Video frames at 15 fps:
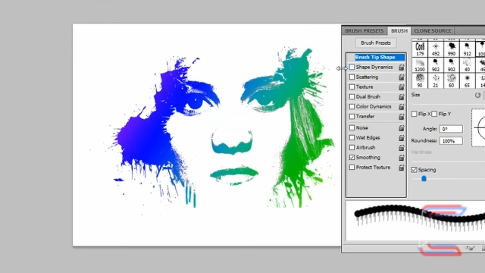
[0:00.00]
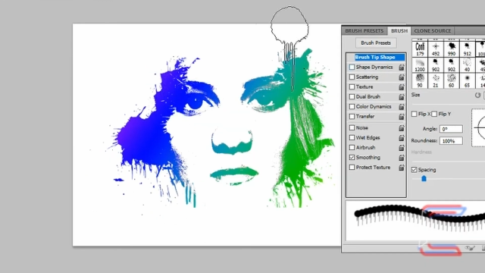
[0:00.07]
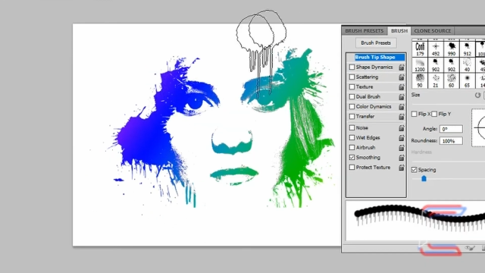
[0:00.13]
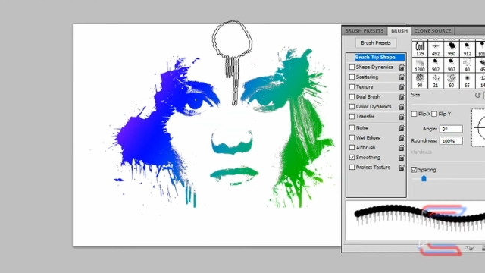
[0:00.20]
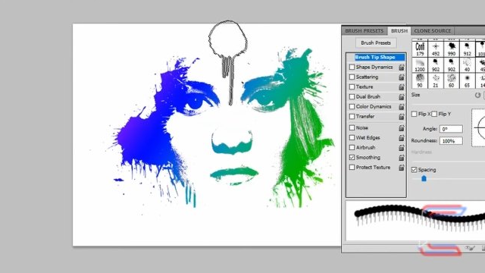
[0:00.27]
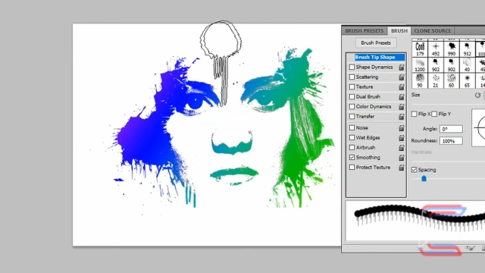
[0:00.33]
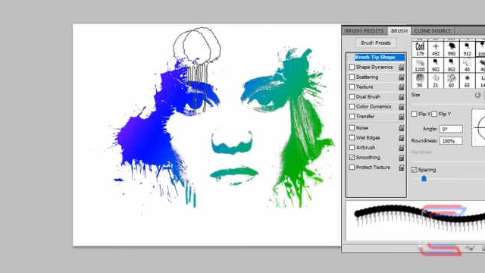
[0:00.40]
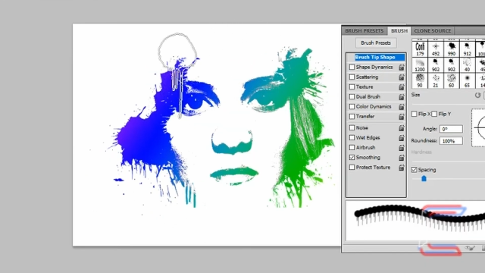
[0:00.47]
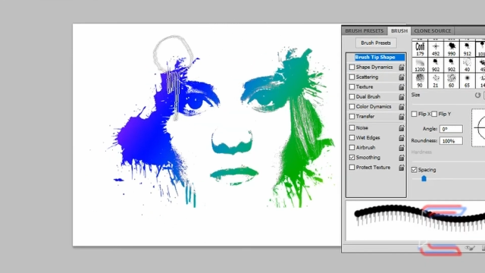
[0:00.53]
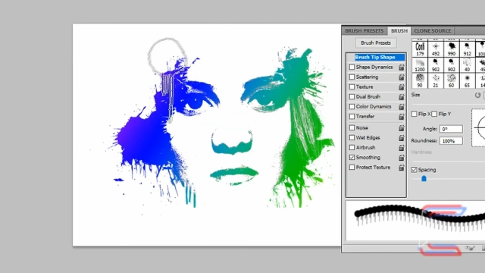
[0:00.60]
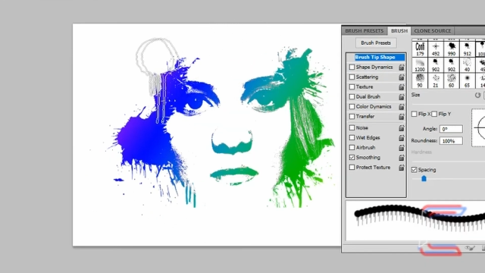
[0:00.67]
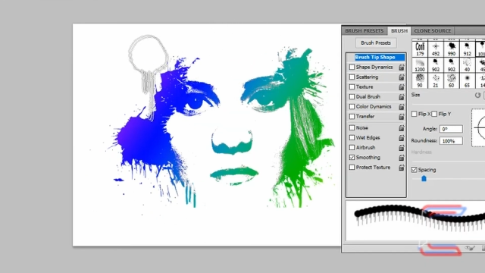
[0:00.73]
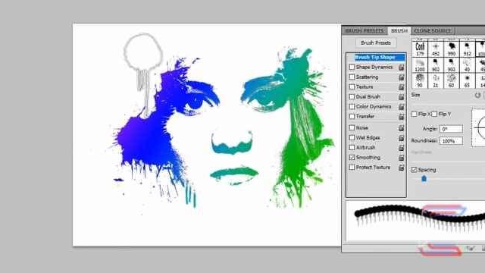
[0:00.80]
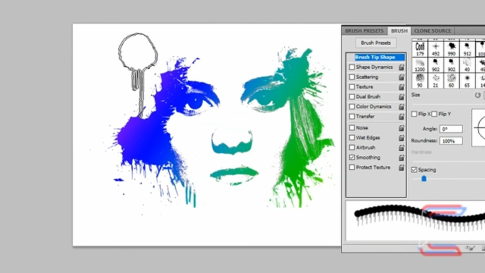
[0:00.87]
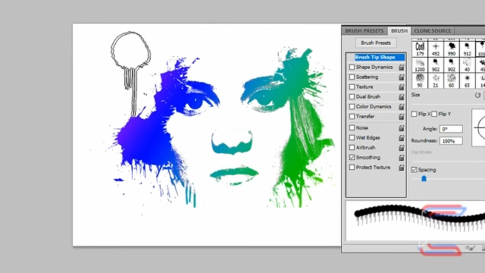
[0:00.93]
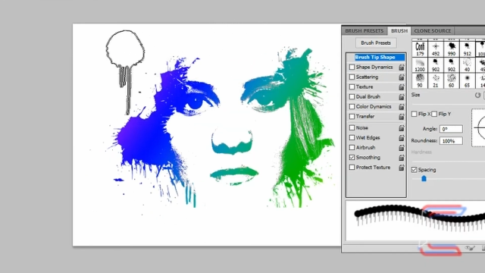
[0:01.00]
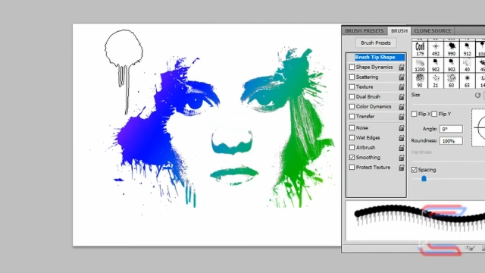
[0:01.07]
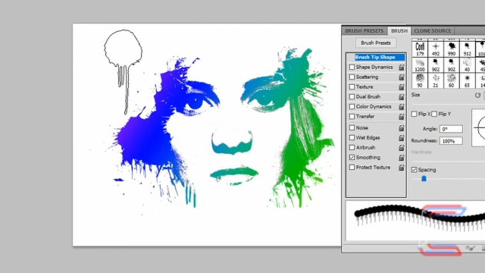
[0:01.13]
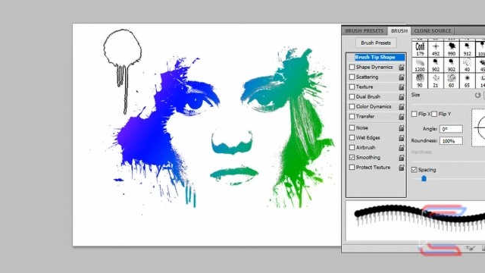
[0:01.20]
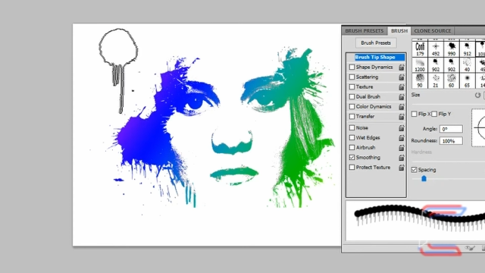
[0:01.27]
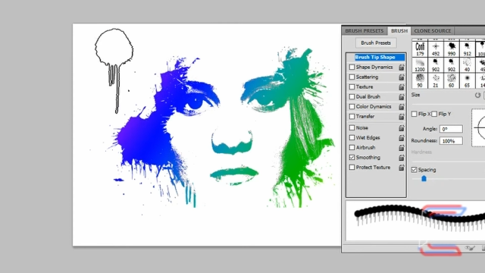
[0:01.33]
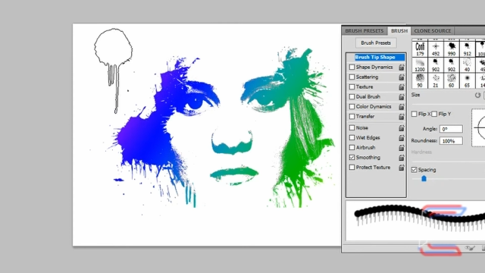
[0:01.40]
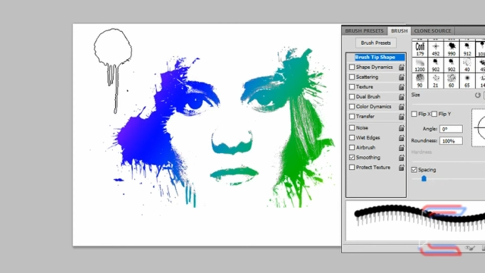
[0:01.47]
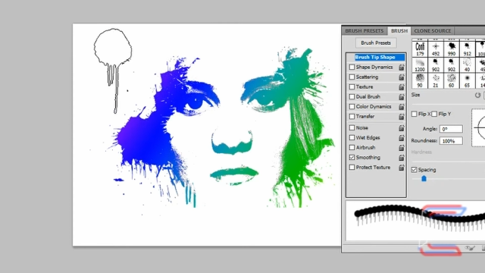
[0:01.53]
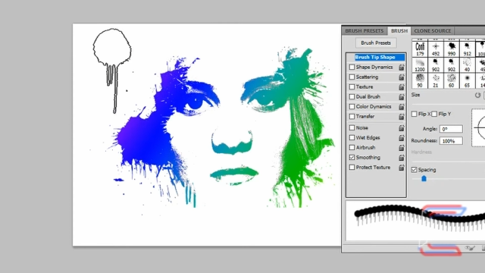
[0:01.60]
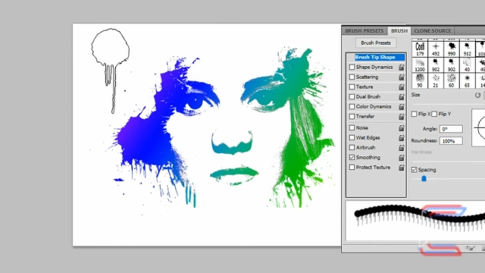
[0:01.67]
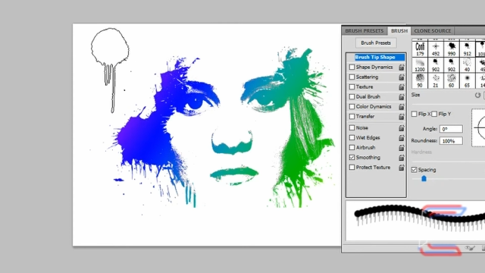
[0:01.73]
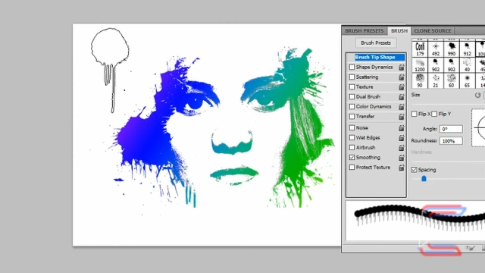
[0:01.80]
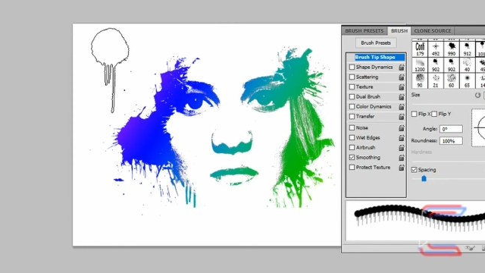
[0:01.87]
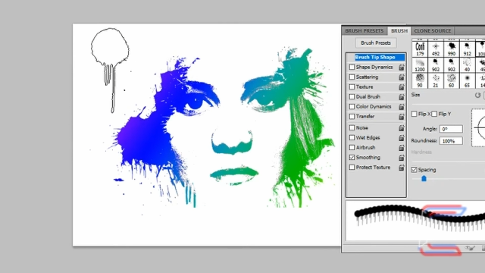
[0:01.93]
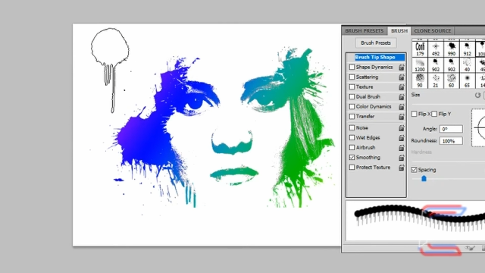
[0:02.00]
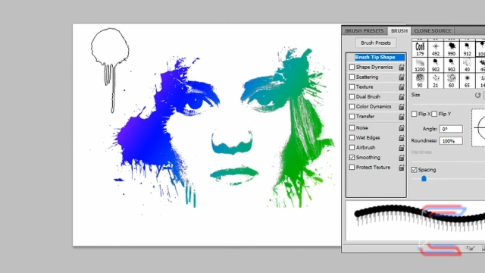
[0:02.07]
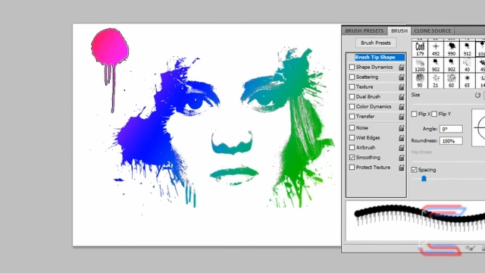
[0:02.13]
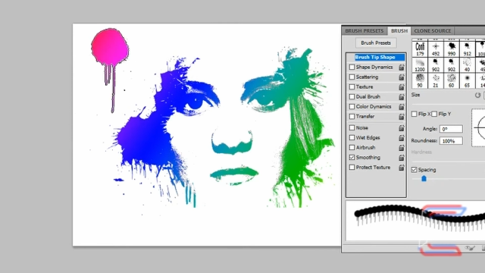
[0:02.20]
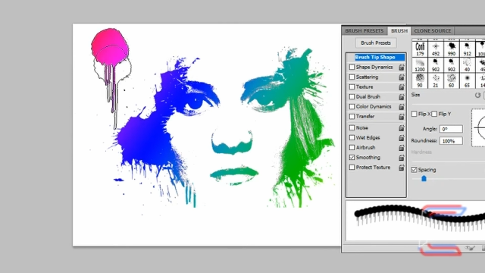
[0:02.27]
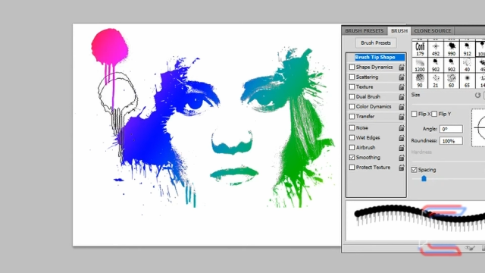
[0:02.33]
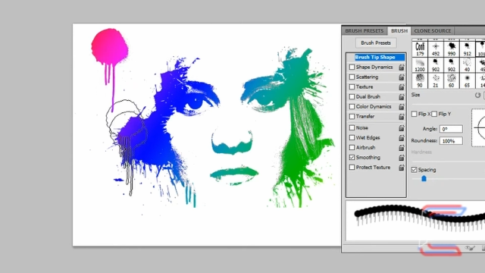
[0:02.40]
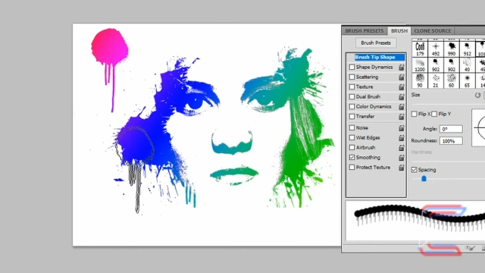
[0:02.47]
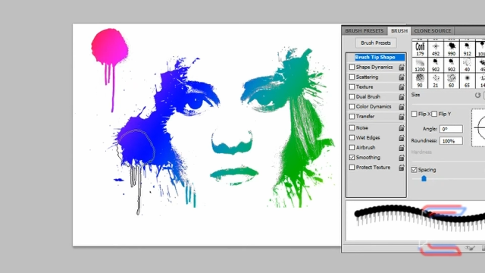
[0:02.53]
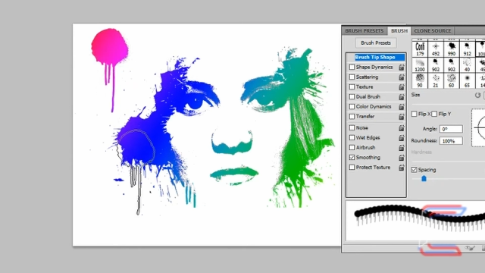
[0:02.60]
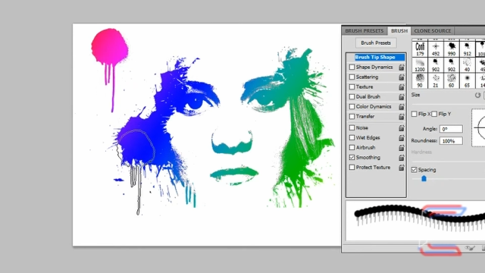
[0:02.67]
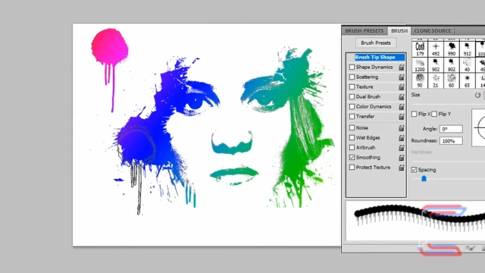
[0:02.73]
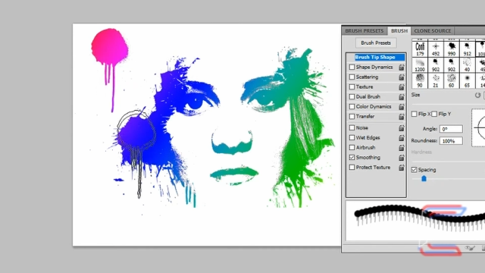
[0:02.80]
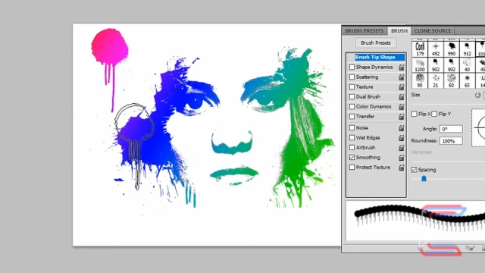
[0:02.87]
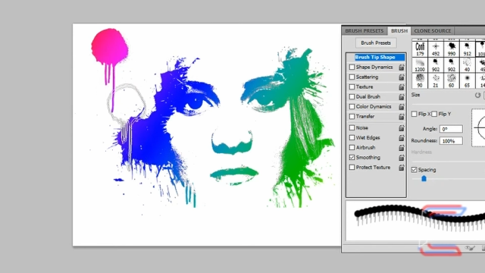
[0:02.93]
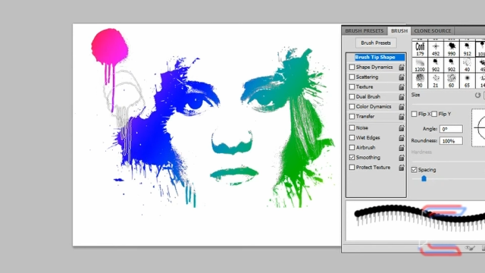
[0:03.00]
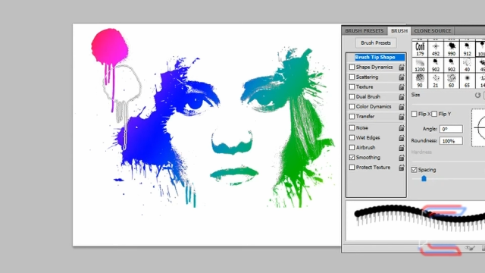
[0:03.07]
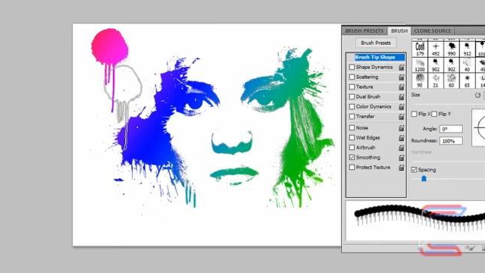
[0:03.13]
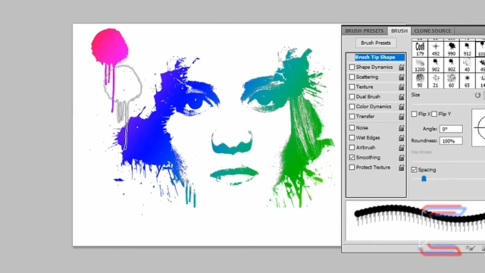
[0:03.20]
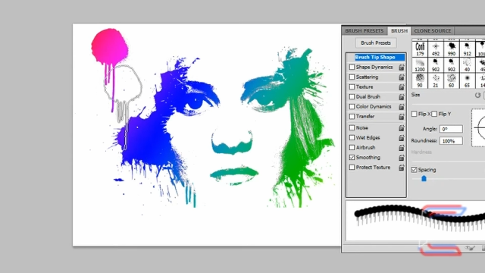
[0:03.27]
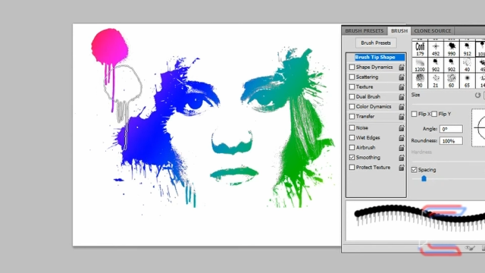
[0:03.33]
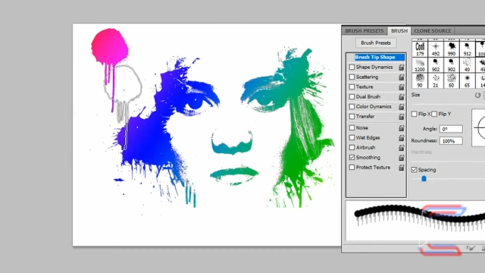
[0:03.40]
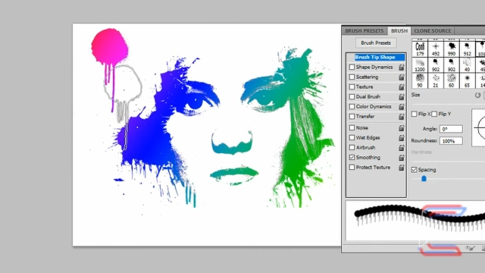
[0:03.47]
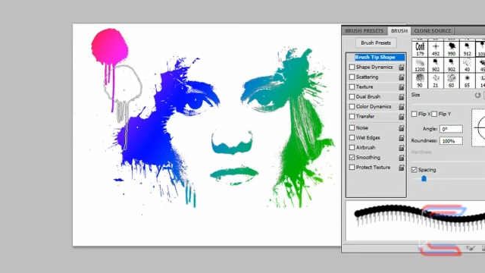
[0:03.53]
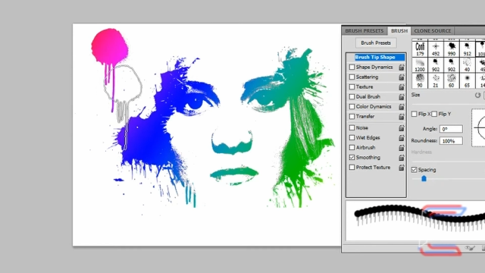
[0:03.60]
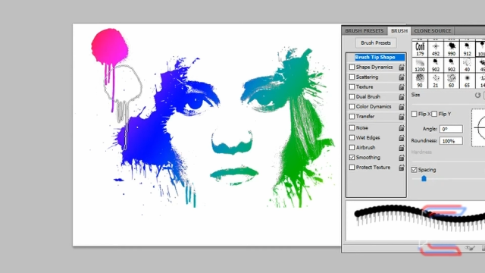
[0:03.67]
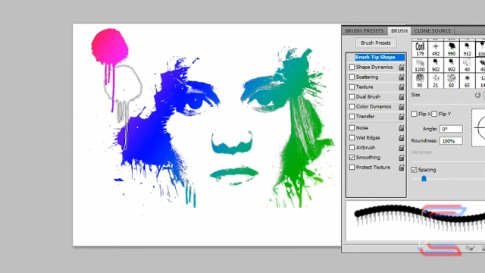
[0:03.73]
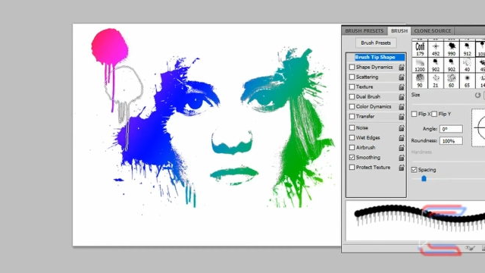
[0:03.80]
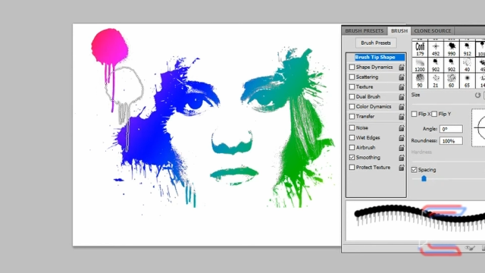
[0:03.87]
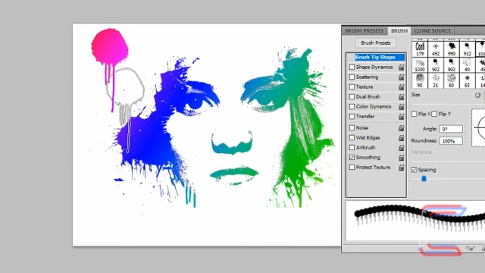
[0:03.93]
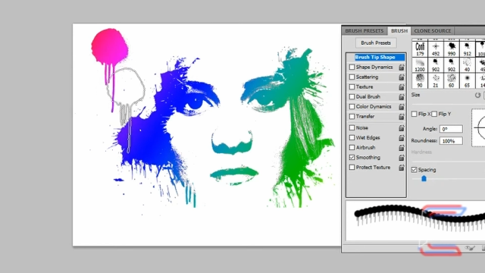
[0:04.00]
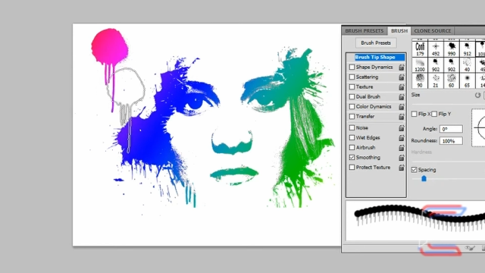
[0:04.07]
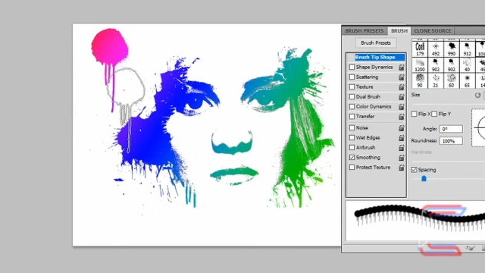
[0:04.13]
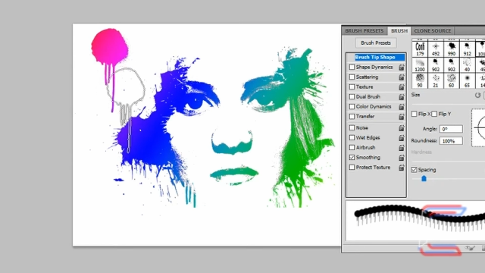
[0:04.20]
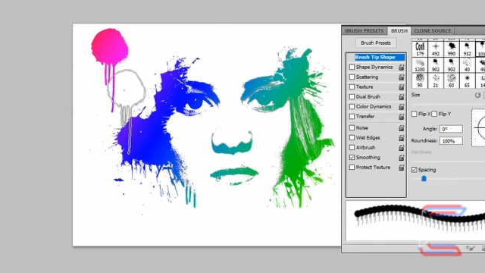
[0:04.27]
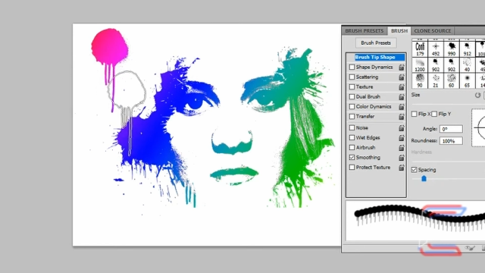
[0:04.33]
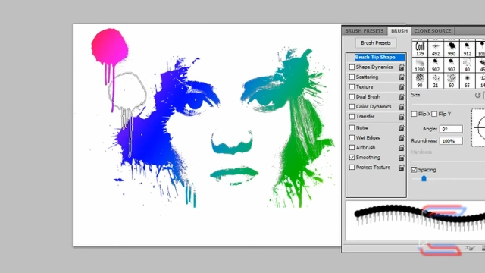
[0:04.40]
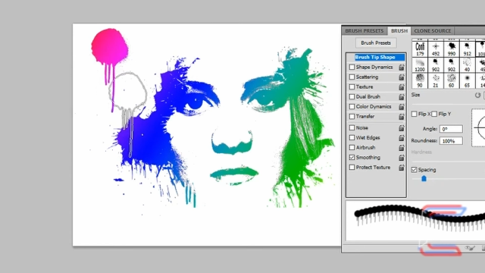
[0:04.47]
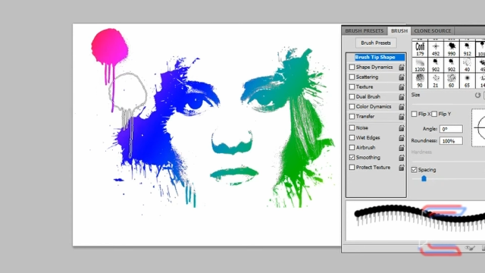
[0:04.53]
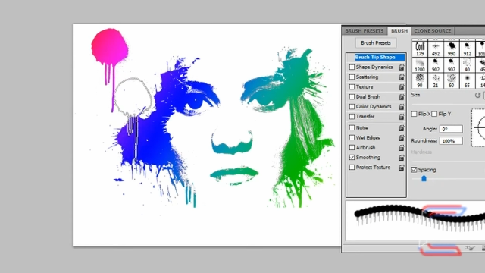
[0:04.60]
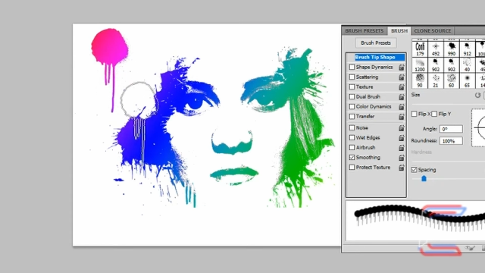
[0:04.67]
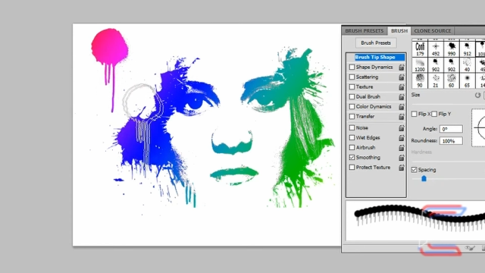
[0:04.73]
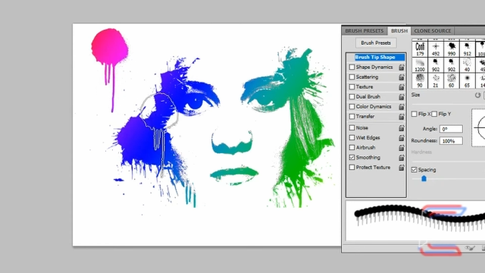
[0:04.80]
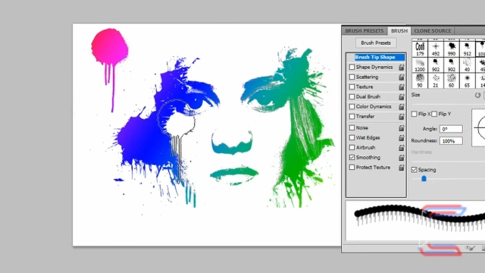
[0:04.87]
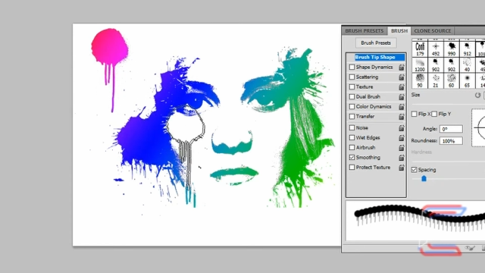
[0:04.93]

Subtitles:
(no speaker visible)